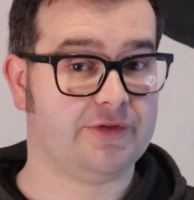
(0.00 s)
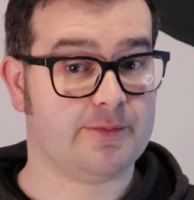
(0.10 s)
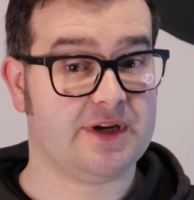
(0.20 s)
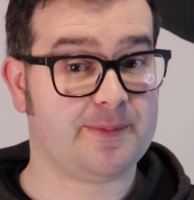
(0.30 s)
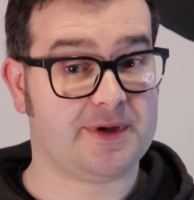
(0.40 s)
use
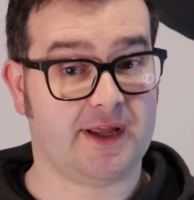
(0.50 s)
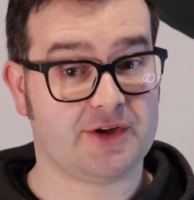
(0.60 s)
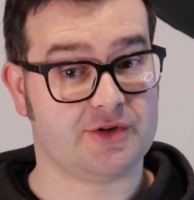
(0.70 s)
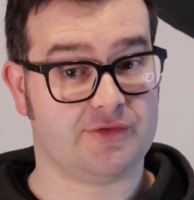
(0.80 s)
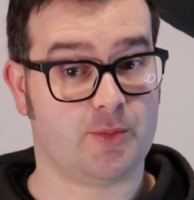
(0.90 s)
the
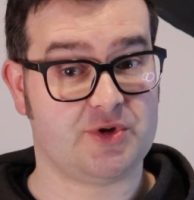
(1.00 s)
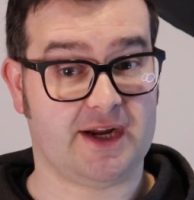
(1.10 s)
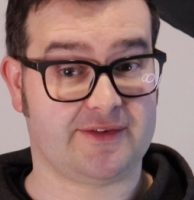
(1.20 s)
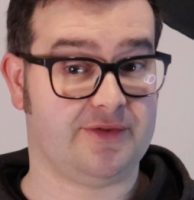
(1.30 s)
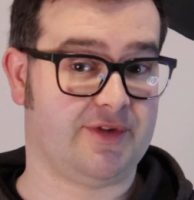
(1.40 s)
manipulation of
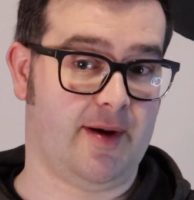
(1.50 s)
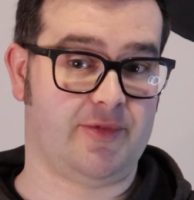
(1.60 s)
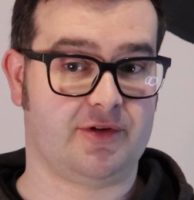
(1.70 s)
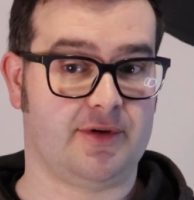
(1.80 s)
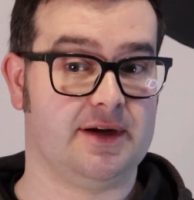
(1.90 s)
objective
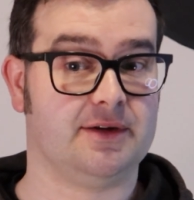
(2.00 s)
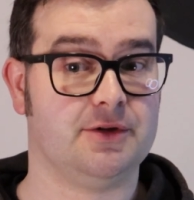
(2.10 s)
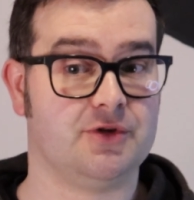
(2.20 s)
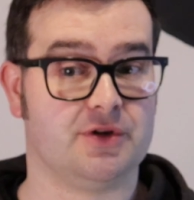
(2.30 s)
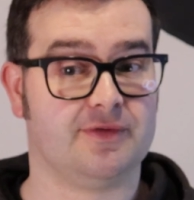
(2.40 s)
time to create an
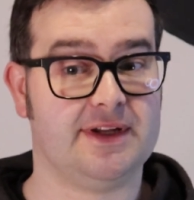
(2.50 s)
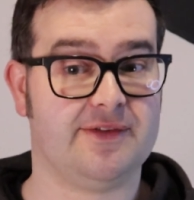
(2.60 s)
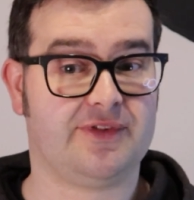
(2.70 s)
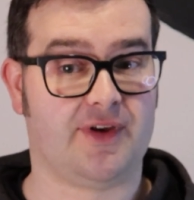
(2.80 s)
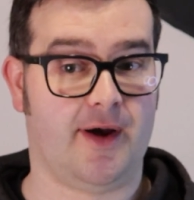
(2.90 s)
illusion of
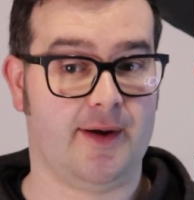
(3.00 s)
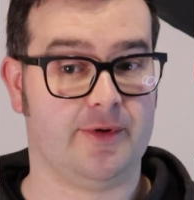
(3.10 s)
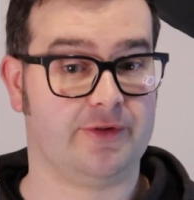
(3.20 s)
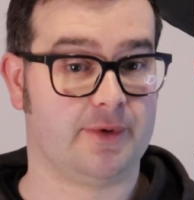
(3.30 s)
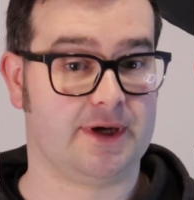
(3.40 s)
lived
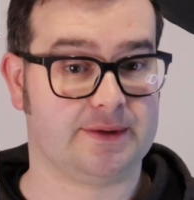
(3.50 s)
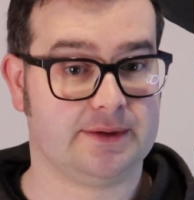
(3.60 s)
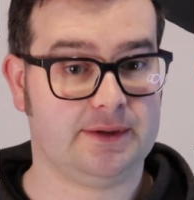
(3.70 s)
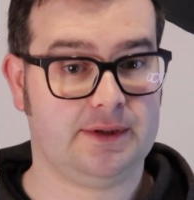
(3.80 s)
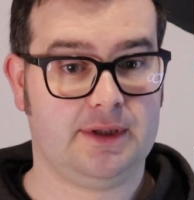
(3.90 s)
time as
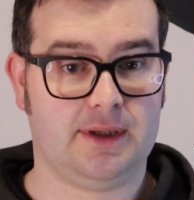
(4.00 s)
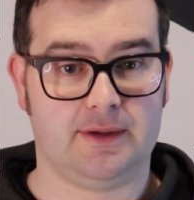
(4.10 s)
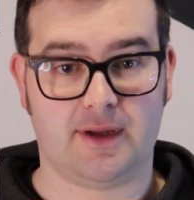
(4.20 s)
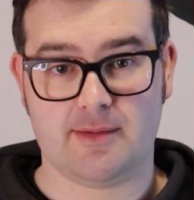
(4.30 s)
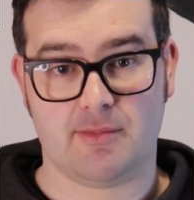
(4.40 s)
well.
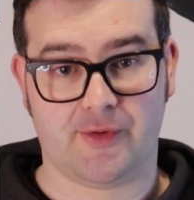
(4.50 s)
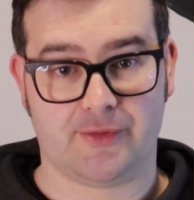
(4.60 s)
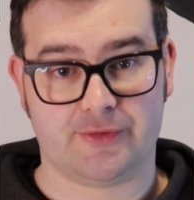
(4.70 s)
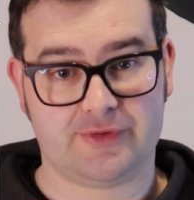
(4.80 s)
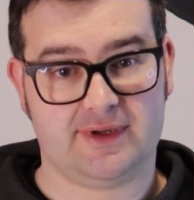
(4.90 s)
Like
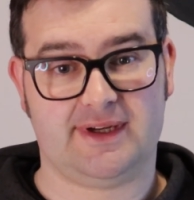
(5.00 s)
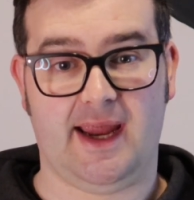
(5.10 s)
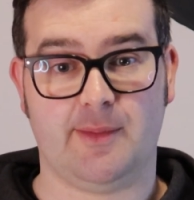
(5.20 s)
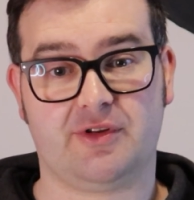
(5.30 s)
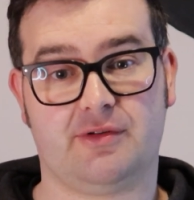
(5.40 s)
models,
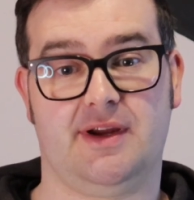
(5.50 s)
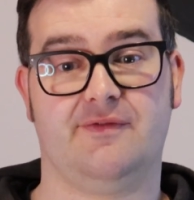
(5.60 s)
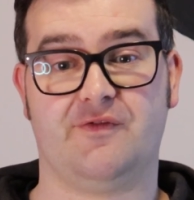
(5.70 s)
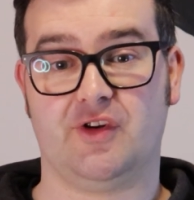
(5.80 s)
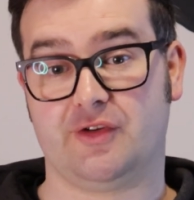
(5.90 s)
games
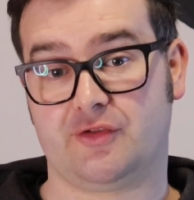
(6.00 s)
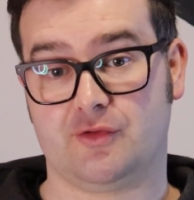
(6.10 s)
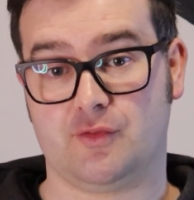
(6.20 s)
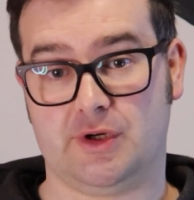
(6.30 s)
create virtual